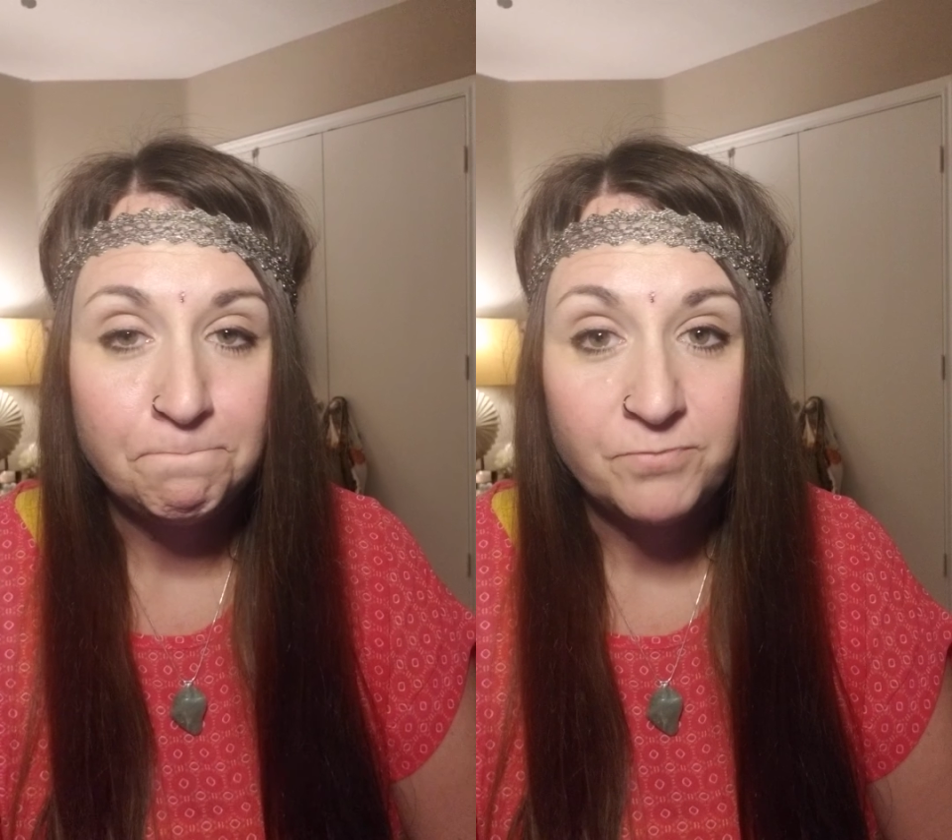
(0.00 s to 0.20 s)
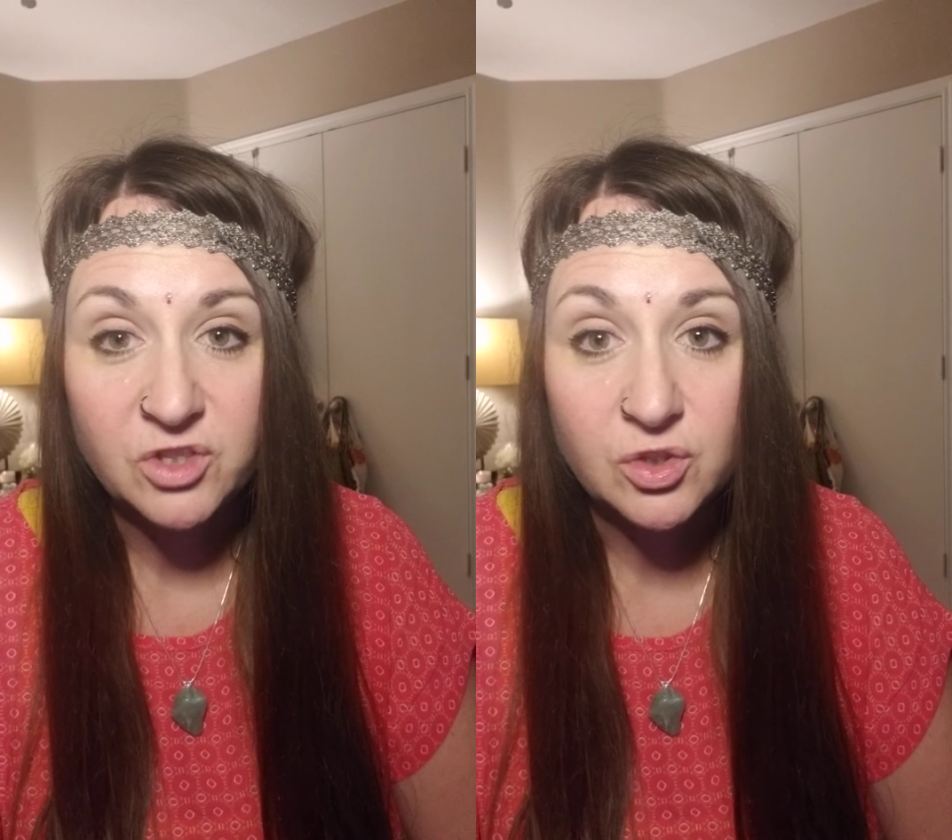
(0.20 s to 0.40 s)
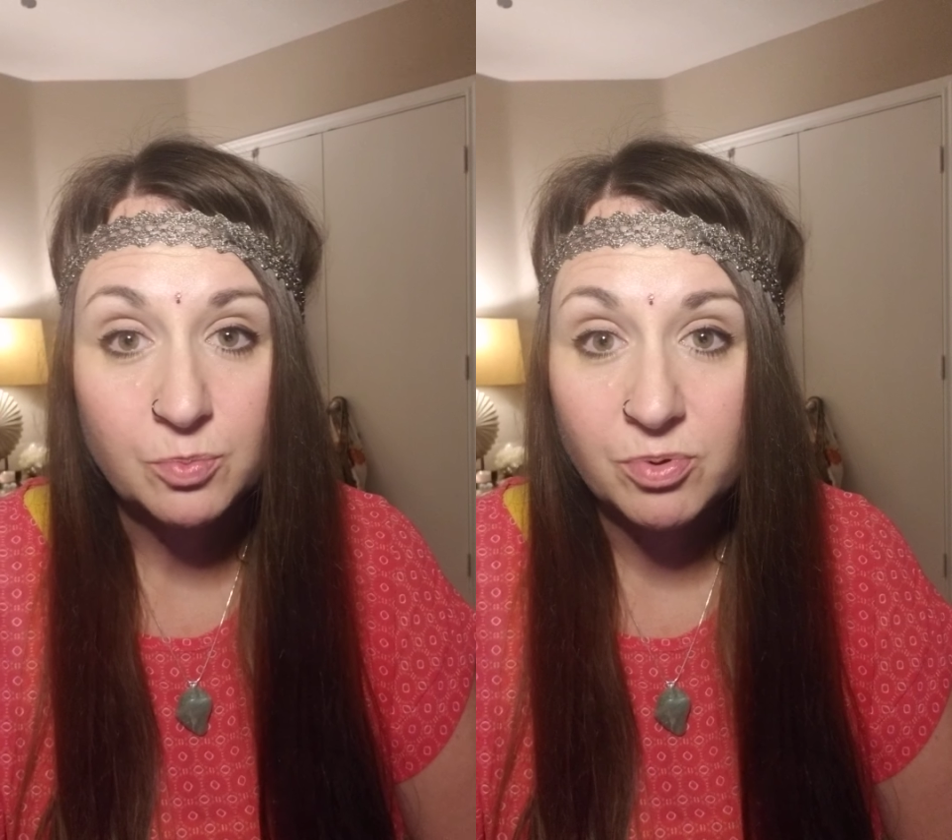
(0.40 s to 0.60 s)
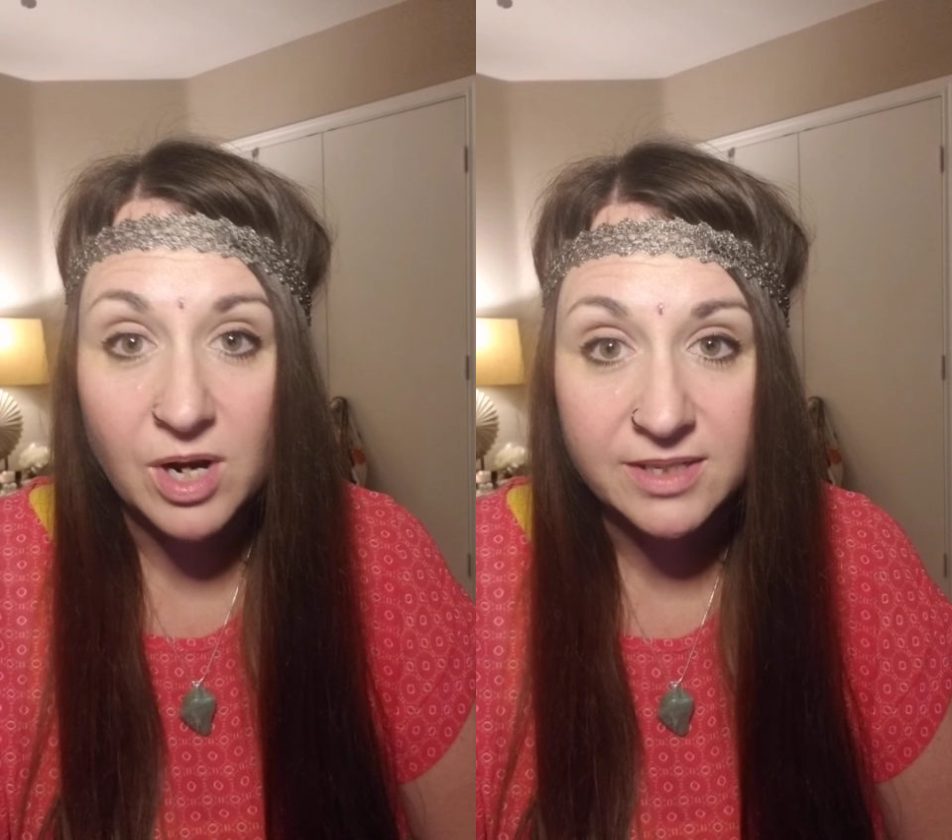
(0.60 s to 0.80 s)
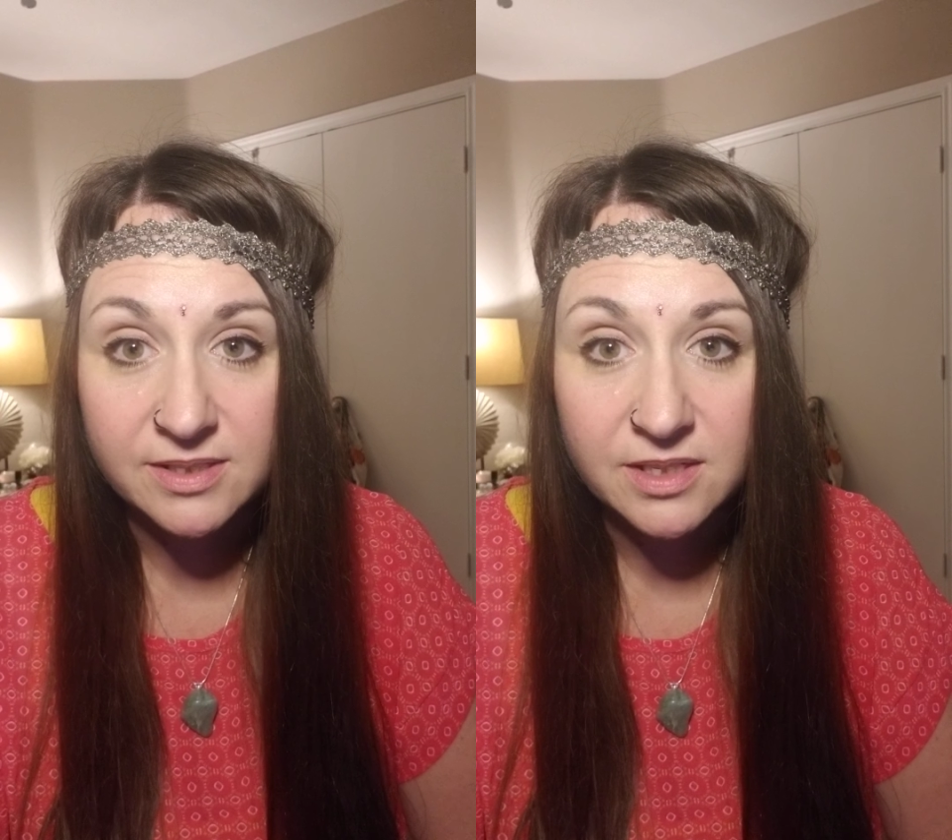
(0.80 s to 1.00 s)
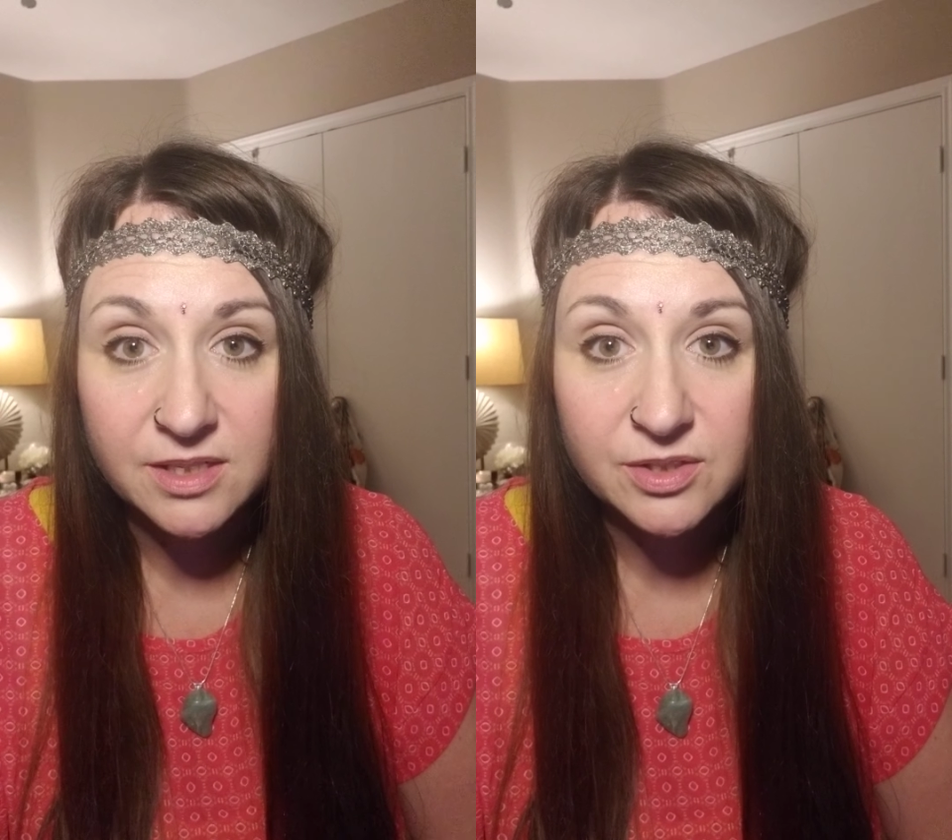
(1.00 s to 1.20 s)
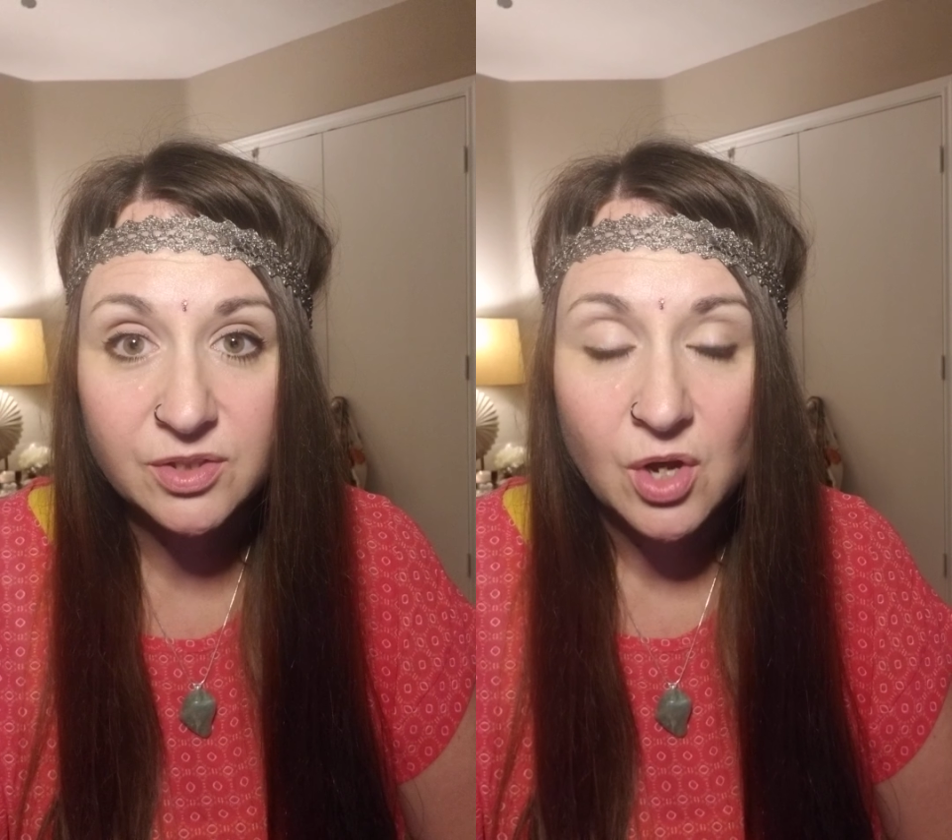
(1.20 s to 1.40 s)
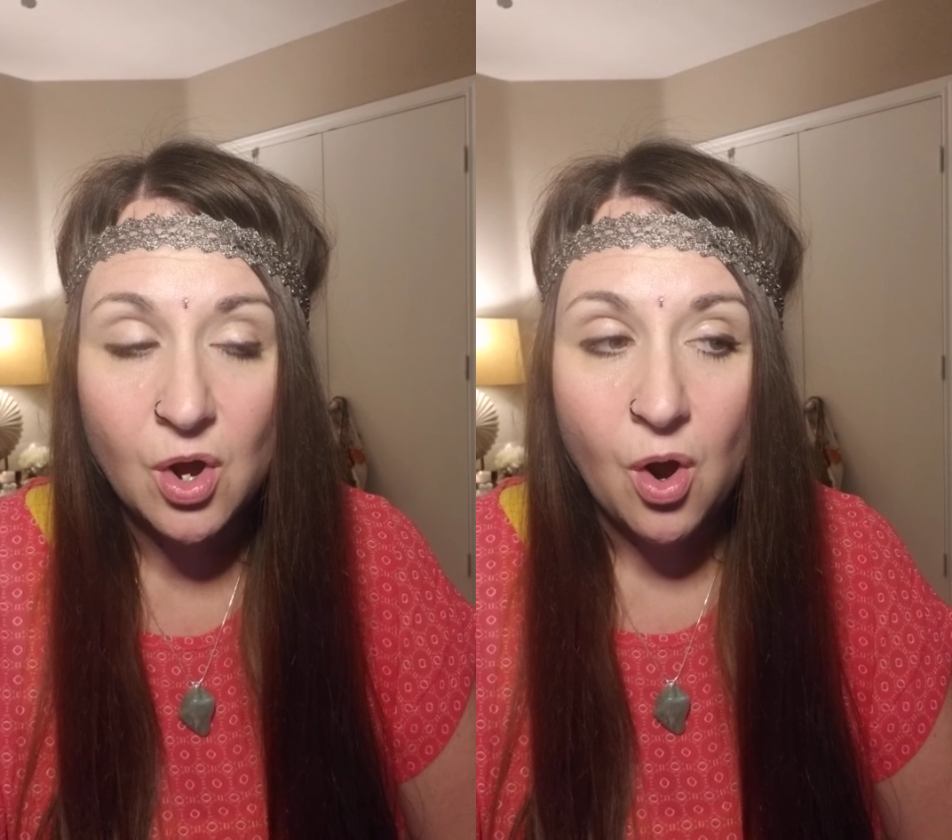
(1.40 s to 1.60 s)
suppresses
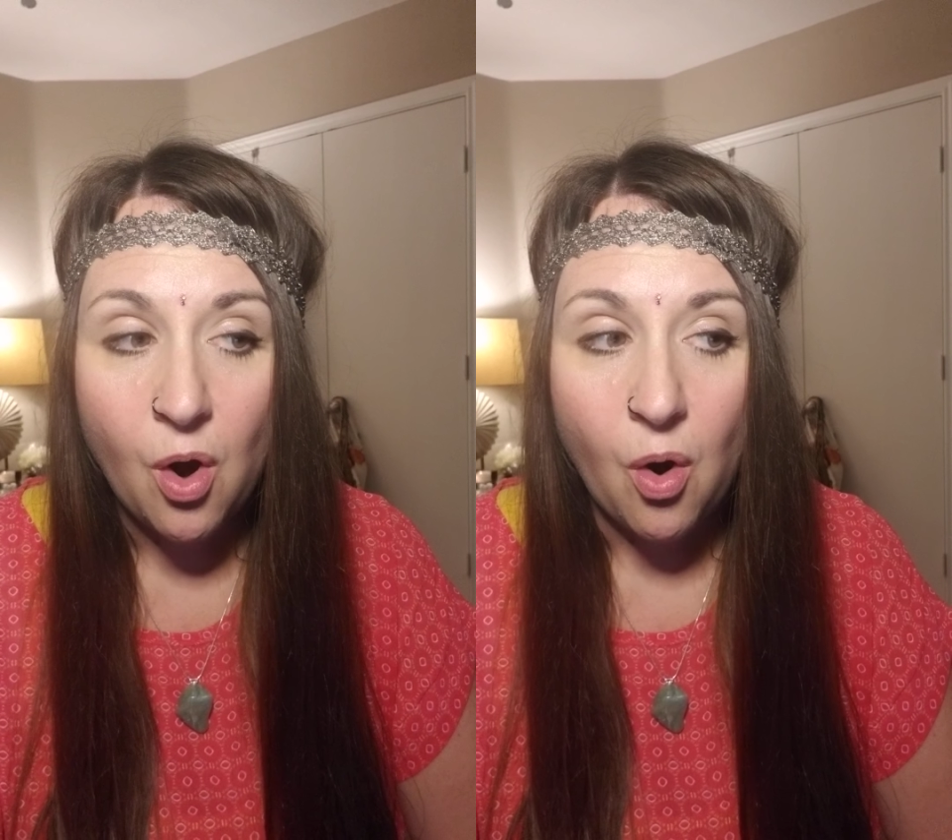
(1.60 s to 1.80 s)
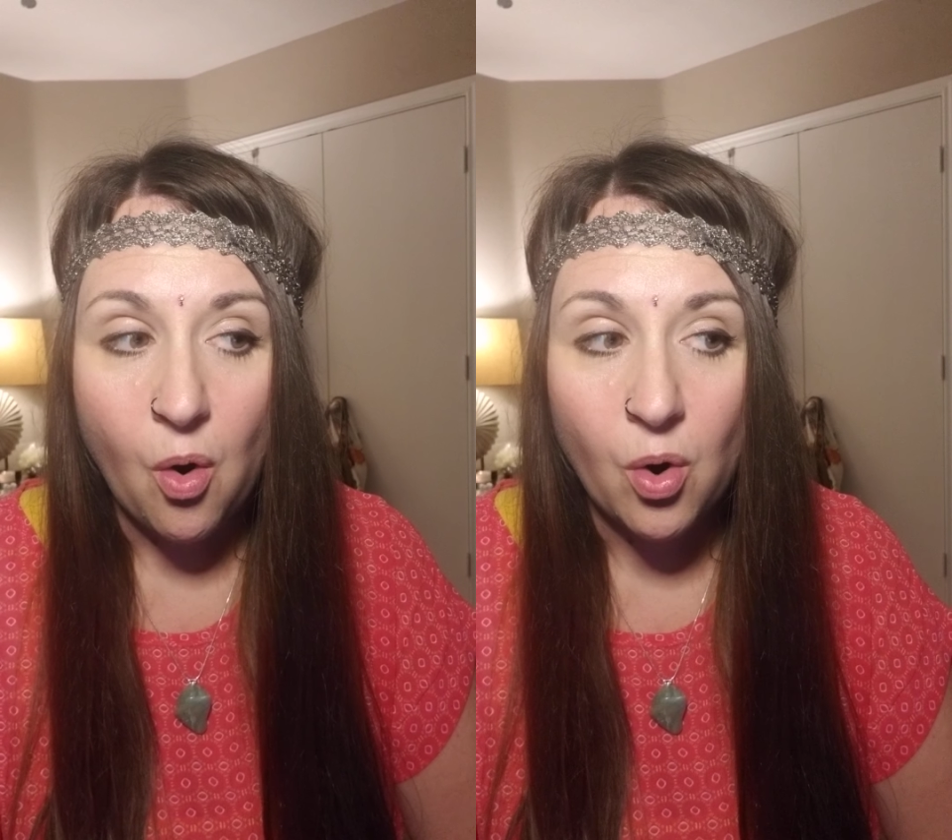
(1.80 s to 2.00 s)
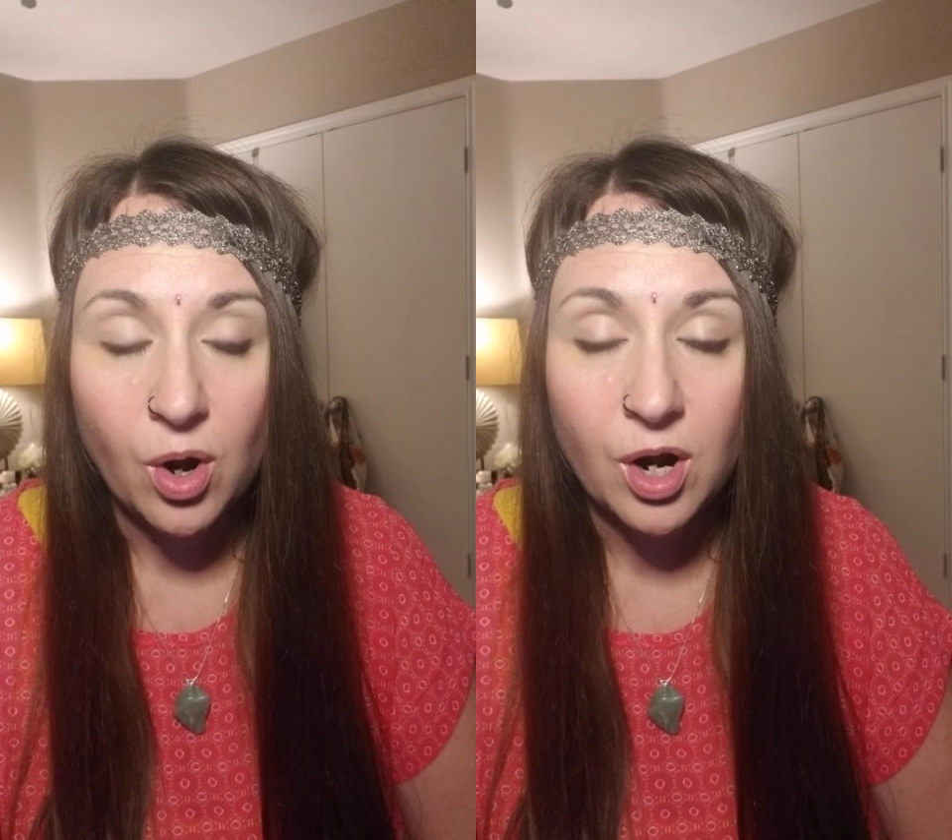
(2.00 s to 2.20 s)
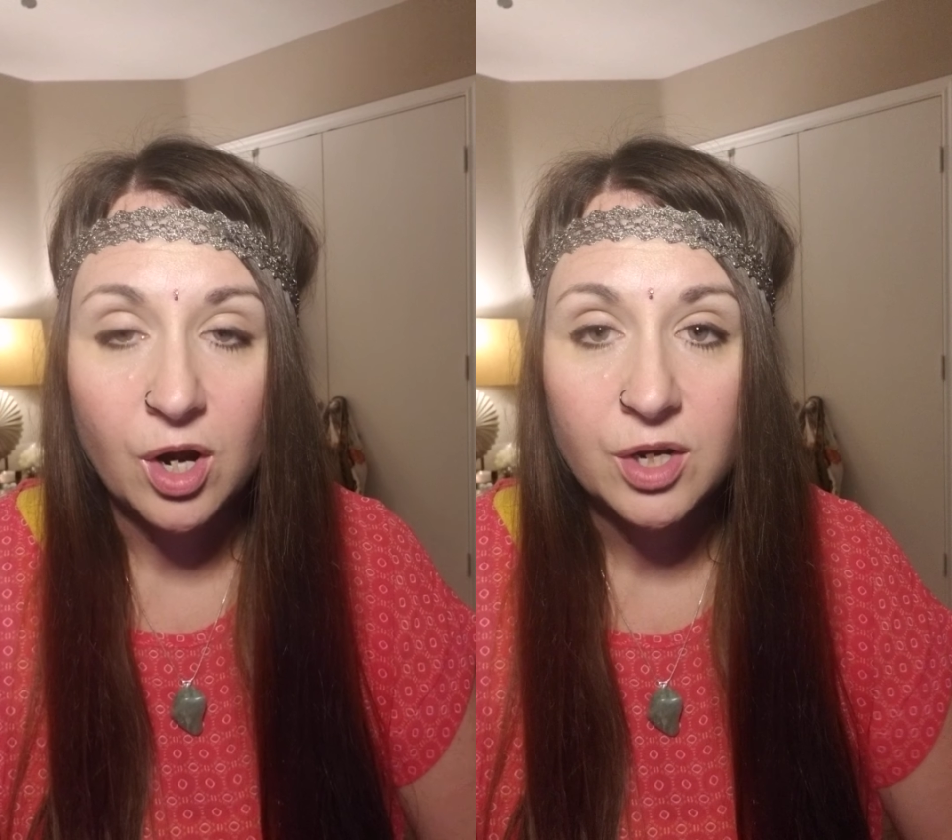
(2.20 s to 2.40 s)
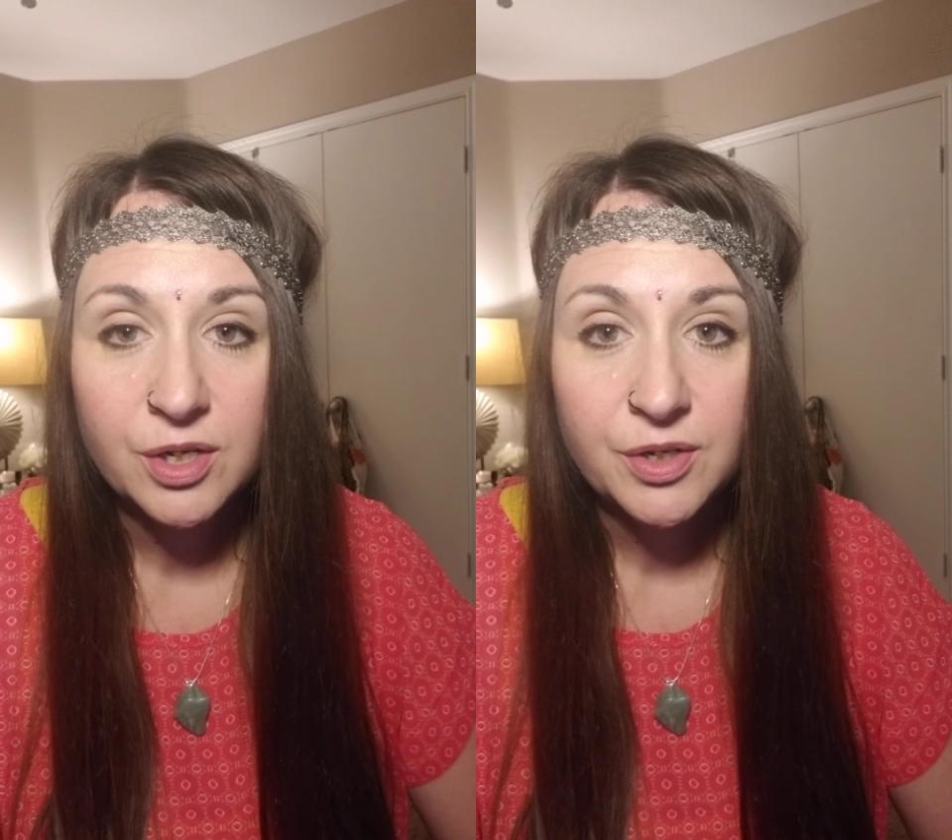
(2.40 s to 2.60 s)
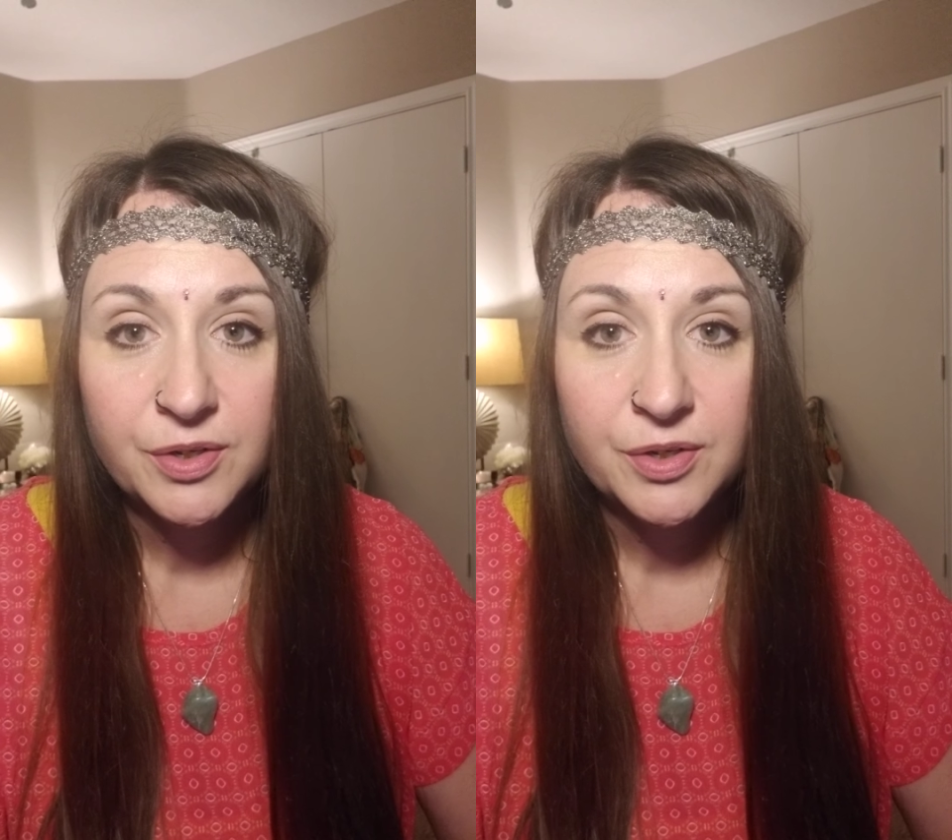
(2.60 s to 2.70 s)
or